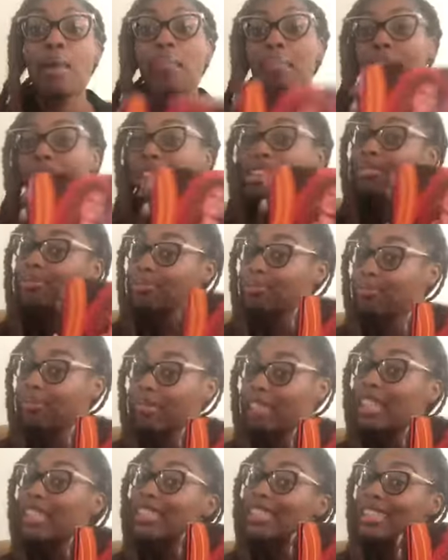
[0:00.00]
But
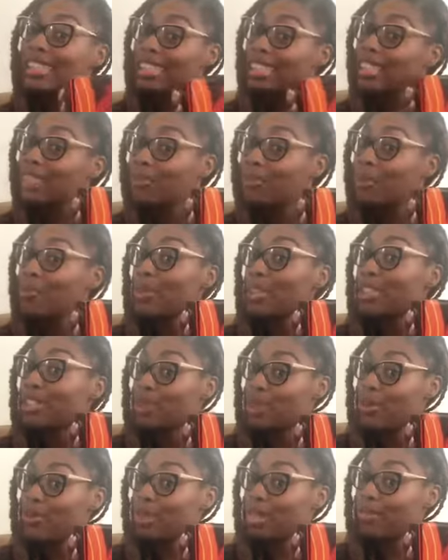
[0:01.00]
this is what we
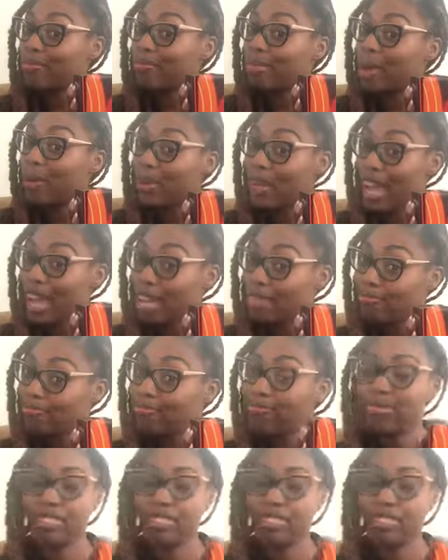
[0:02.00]
doing, okay?